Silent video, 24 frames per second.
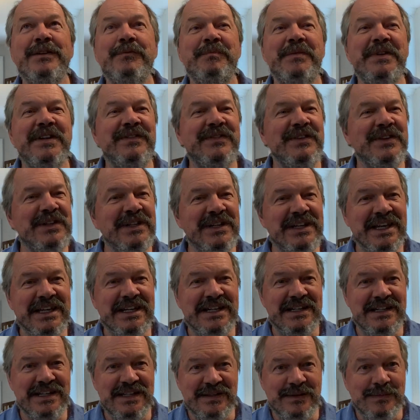But if you look at
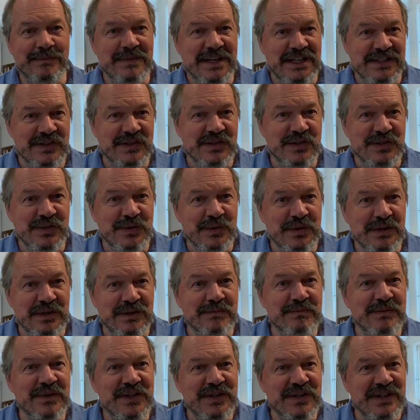it as a message to a
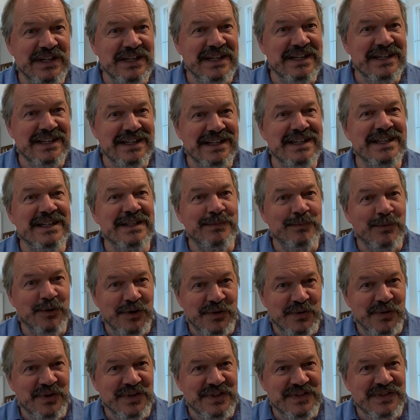community, it's more
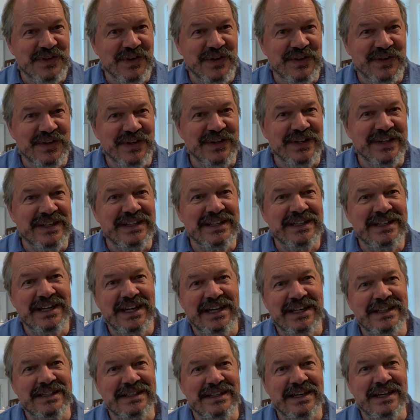horizontal.
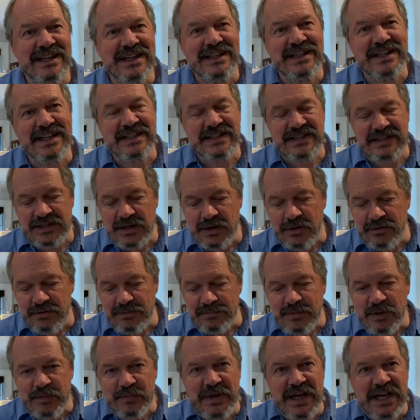And that's how
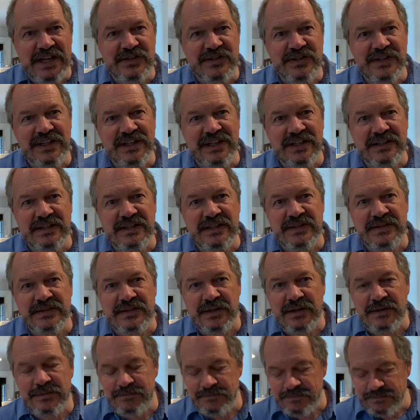I'm imagining it this
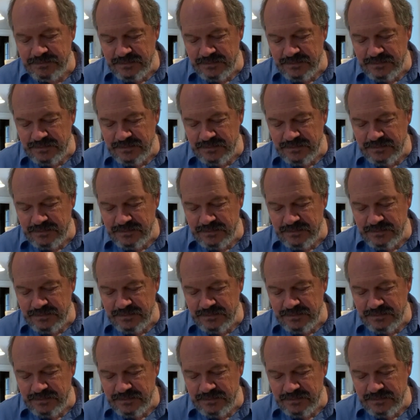time.